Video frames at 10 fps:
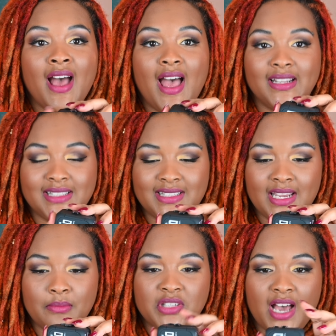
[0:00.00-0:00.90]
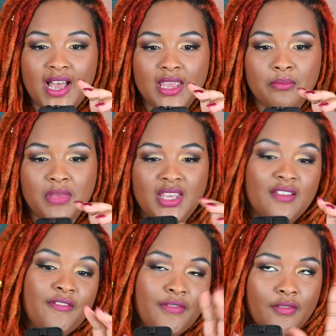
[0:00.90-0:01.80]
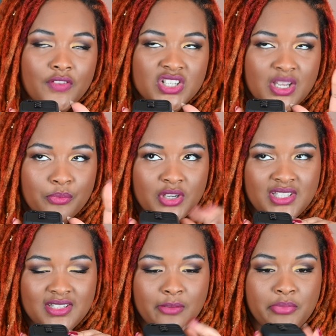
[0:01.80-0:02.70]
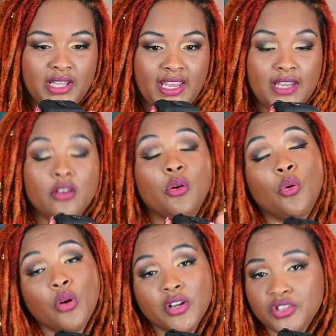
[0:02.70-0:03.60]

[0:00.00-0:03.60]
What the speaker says: at the same time, if for some reason the plane or